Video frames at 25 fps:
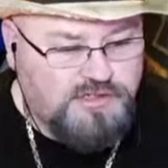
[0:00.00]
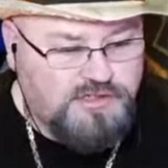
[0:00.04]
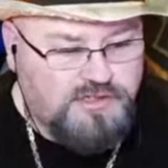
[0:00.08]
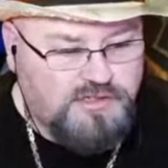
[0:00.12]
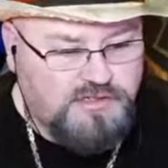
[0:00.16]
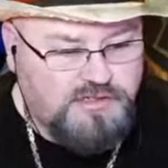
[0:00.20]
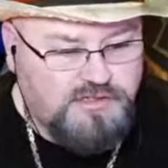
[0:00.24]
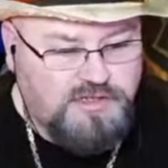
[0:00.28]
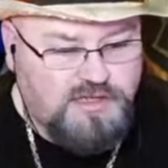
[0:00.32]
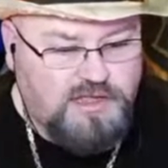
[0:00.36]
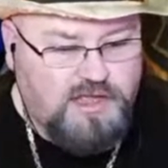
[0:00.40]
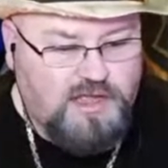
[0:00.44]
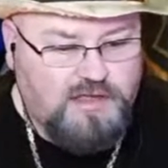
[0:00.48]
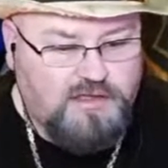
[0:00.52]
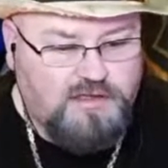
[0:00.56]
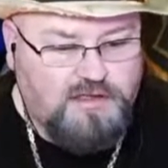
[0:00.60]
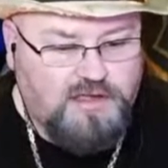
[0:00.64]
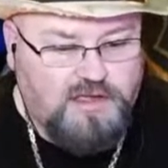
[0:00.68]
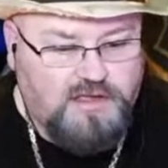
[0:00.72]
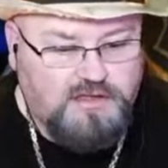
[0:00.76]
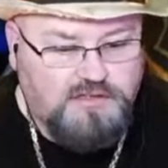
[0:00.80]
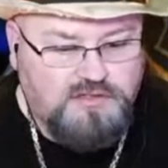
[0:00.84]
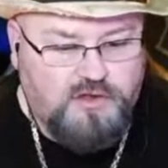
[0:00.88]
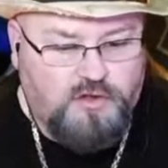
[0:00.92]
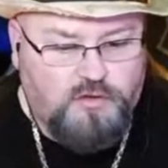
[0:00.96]
says, "DA and
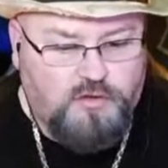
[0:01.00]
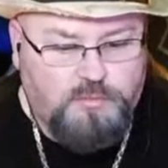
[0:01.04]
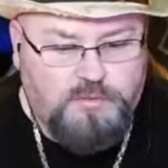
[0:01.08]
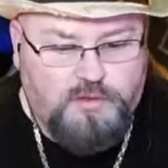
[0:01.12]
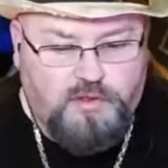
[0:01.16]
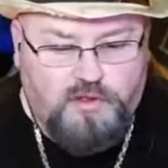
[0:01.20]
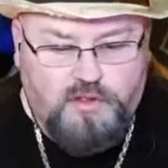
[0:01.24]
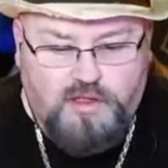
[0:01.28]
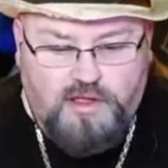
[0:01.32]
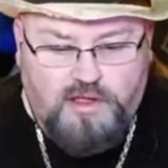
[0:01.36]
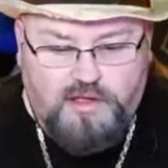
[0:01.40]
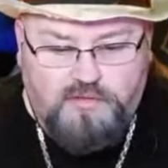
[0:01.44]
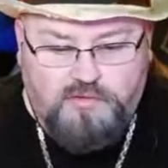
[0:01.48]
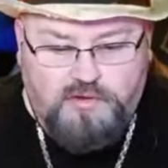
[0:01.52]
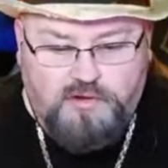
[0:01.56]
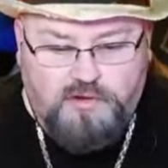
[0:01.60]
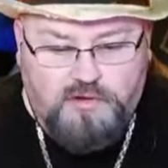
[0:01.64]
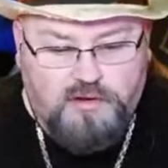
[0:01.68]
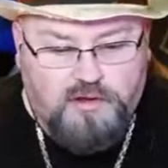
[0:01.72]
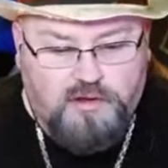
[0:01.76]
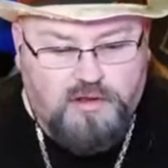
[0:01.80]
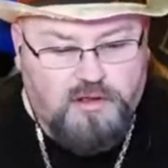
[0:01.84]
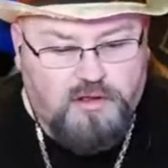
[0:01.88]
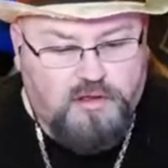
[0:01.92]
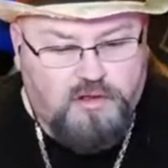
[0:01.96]
guest. I hope y'all
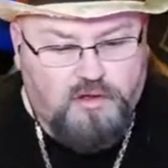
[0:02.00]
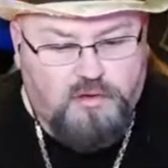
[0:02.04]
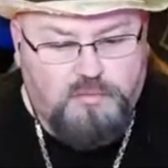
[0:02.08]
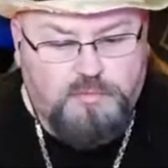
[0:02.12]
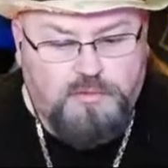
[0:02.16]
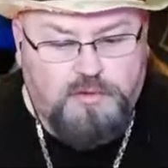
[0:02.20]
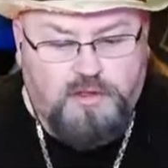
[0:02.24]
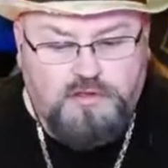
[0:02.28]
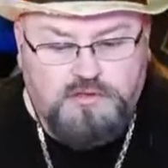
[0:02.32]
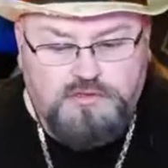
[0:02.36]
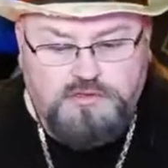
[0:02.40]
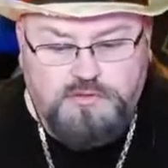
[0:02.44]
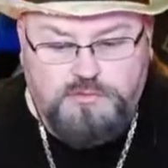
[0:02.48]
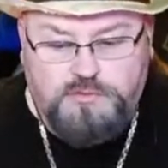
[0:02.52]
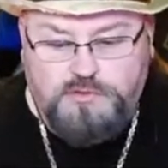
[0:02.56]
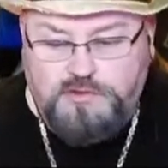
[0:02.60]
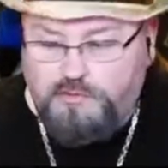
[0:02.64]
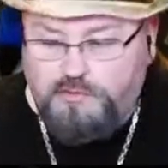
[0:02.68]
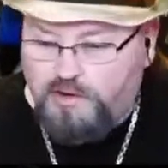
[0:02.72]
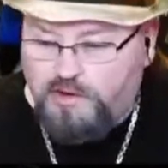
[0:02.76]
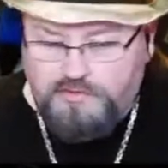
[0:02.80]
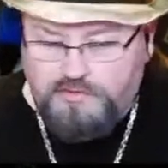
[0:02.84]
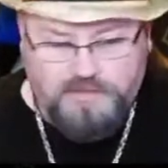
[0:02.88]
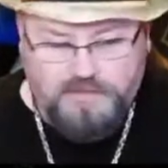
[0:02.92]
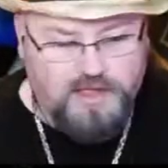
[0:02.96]
are doing
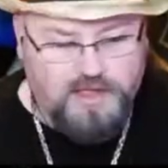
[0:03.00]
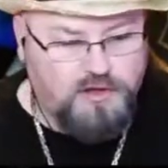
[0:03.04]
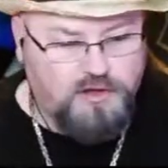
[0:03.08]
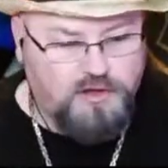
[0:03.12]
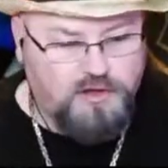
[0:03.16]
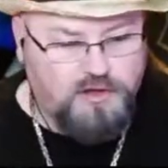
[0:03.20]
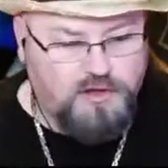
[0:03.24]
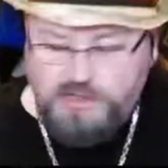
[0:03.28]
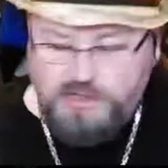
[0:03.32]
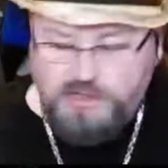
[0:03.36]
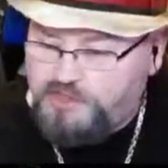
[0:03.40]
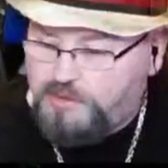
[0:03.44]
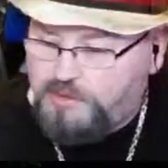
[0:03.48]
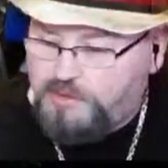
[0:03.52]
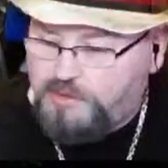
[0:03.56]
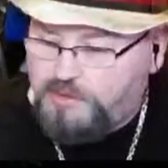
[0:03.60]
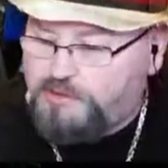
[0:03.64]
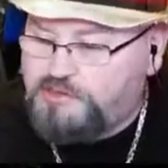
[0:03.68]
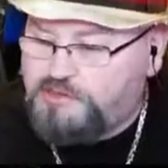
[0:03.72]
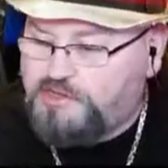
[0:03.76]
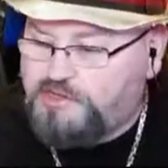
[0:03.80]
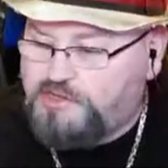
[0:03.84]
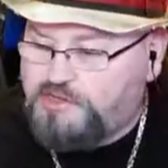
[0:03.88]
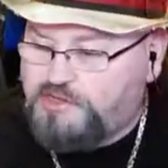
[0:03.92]
great. Thank you, Richie. I appreciate